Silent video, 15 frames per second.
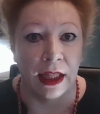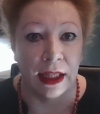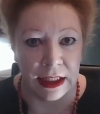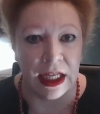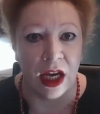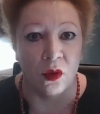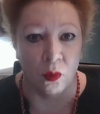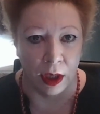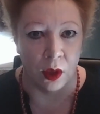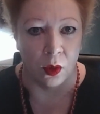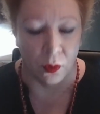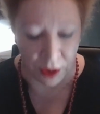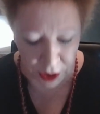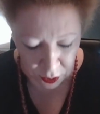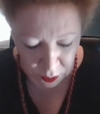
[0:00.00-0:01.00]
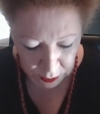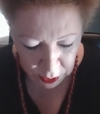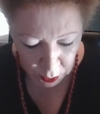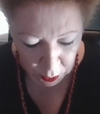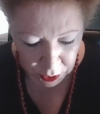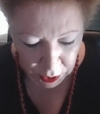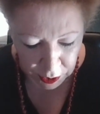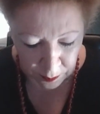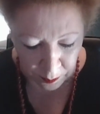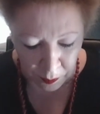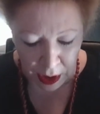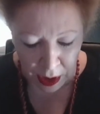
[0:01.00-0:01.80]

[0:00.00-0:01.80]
Let's get real. This is resources.